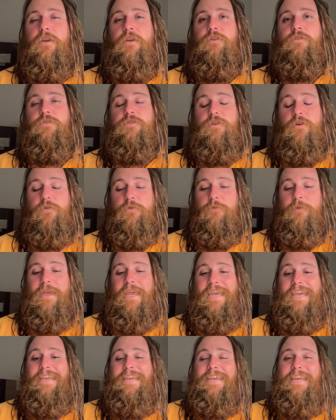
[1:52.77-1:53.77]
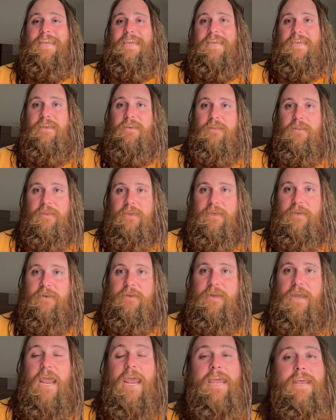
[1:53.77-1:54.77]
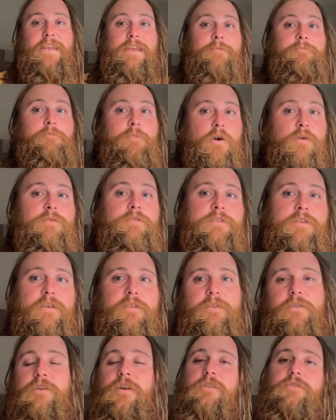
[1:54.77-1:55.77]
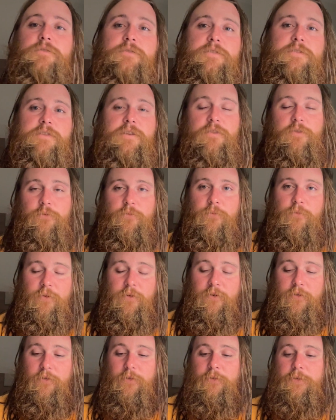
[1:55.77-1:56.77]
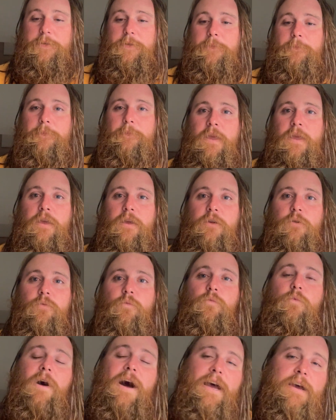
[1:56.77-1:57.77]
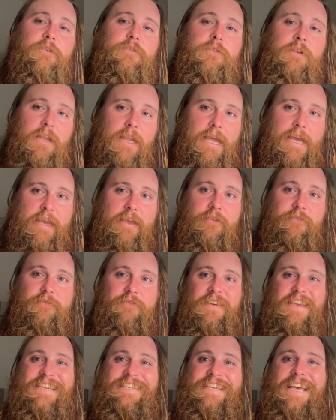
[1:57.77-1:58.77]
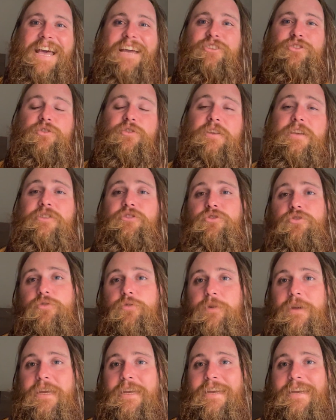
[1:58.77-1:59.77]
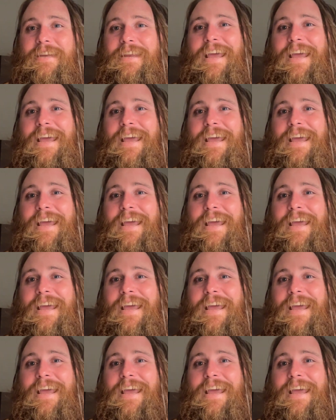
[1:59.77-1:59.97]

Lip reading: So in England and in most other countries in the world, wildlife is actually treated